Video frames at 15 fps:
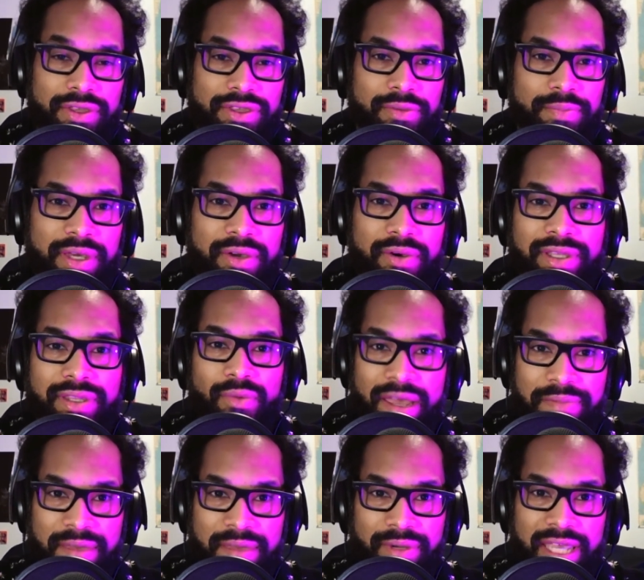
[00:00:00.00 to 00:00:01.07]
So Bitcoin, the
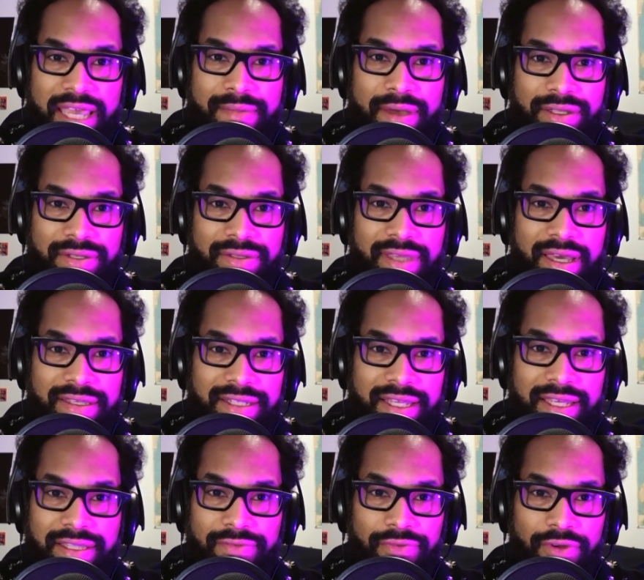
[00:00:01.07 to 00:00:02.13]
white paper came out
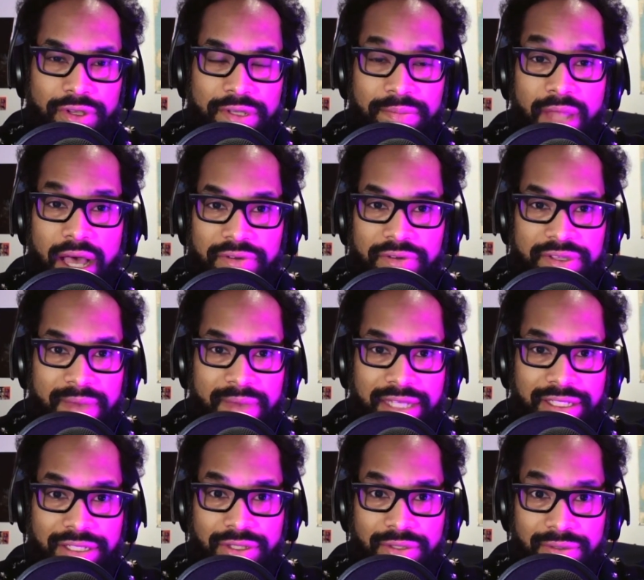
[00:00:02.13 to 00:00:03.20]
2008. The first block was
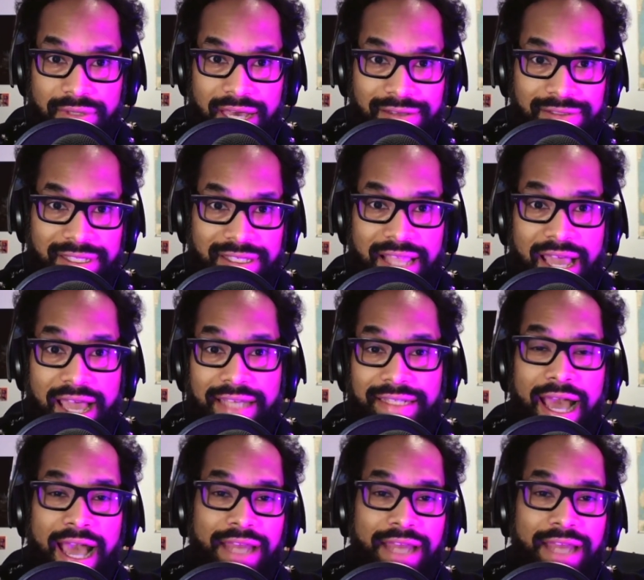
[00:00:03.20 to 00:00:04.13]
mined 2009.